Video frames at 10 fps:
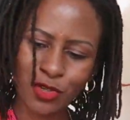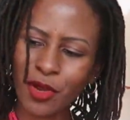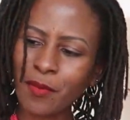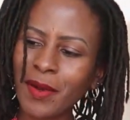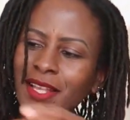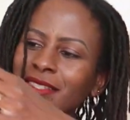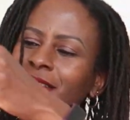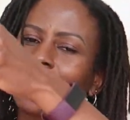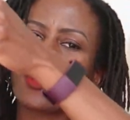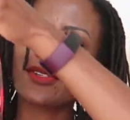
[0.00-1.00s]
top
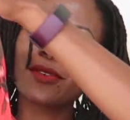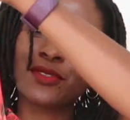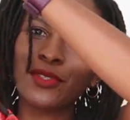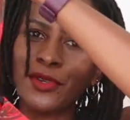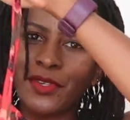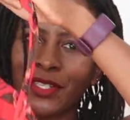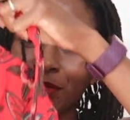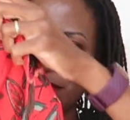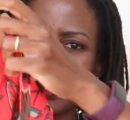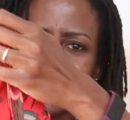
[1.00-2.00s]
has a lot of stories
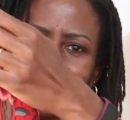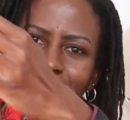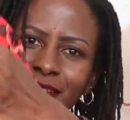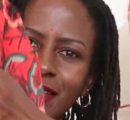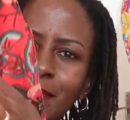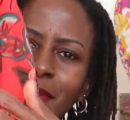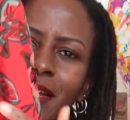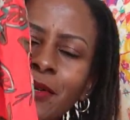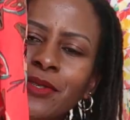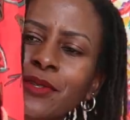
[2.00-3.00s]
to it. It's
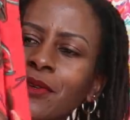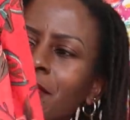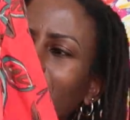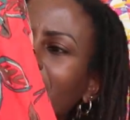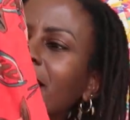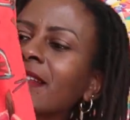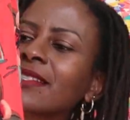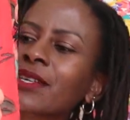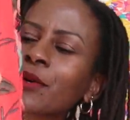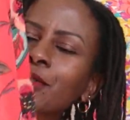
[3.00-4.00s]
made out of, I think
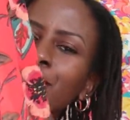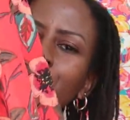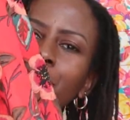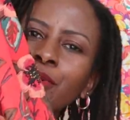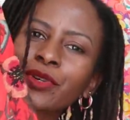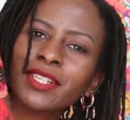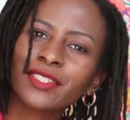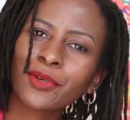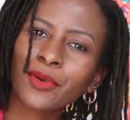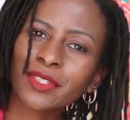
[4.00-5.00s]
it's a cotton lawn,
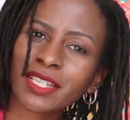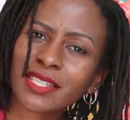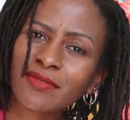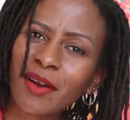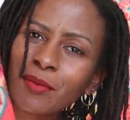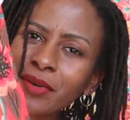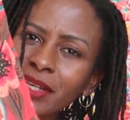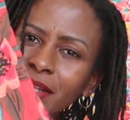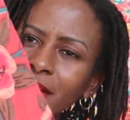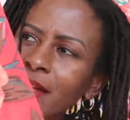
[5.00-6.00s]
it's a gorgeous
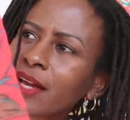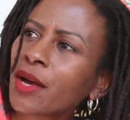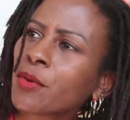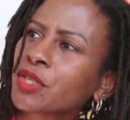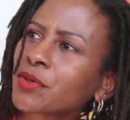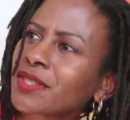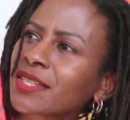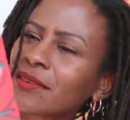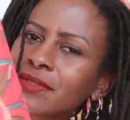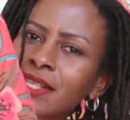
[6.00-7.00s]
fabric which was
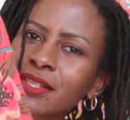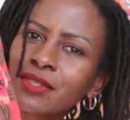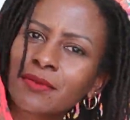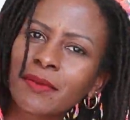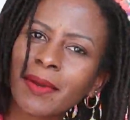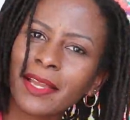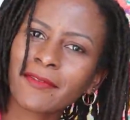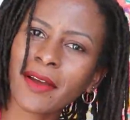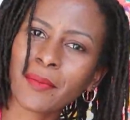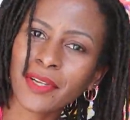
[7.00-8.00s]
gifted to me by
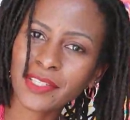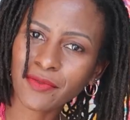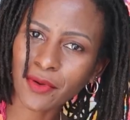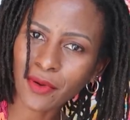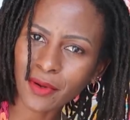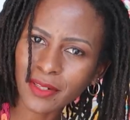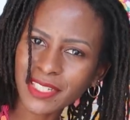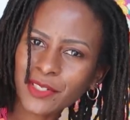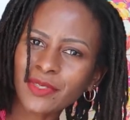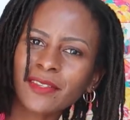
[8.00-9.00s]
Fabrics for All.
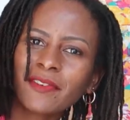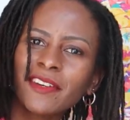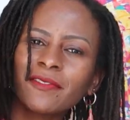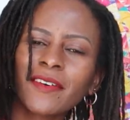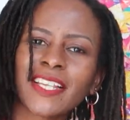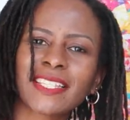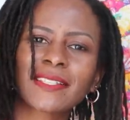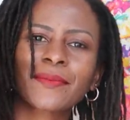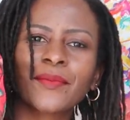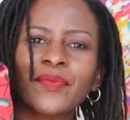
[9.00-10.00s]
It was the very
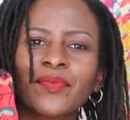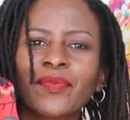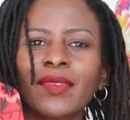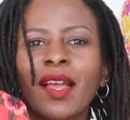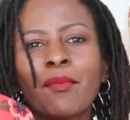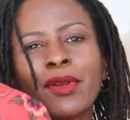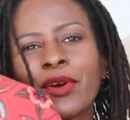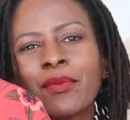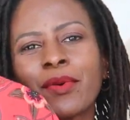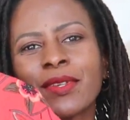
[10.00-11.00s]
first
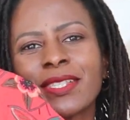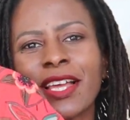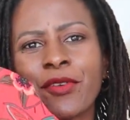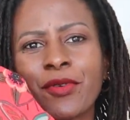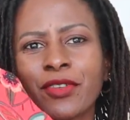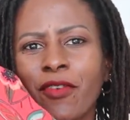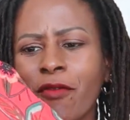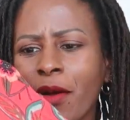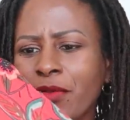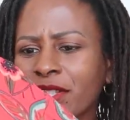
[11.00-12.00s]
blog post I wrote for
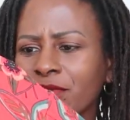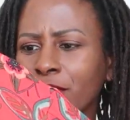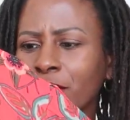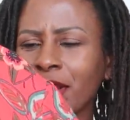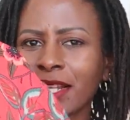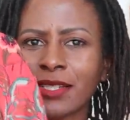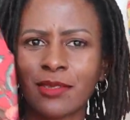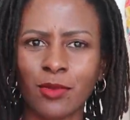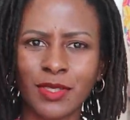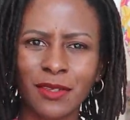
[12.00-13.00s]
Fabrics for All and
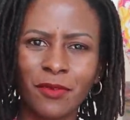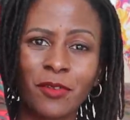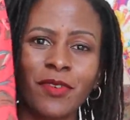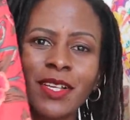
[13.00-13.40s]
it was the very